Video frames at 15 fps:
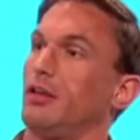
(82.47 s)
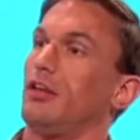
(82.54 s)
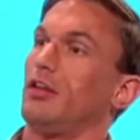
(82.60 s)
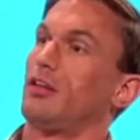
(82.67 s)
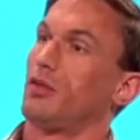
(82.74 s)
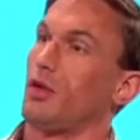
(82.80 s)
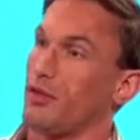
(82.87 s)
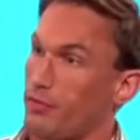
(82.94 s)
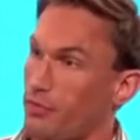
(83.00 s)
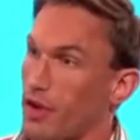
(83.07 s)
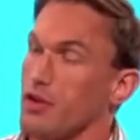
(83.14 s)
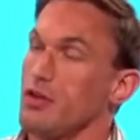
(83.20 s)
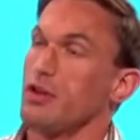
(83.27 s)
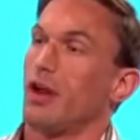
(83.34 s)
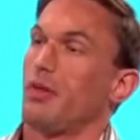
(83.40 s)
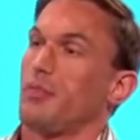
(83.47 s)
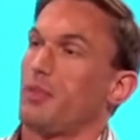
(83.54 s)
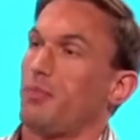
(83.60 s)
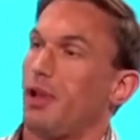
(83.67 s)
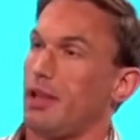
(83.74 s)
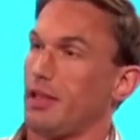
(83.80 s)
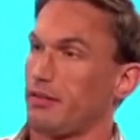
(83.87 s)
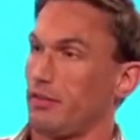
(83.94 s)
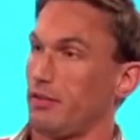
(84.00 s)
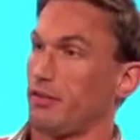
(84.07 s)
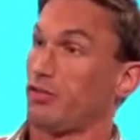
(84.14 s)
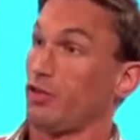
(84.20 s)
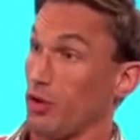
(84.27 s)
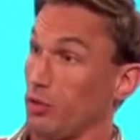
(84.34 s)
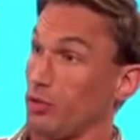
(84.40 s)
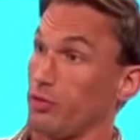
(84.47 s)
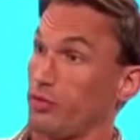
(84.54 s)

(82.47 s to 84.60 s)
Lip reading: So I phoned up the place that sold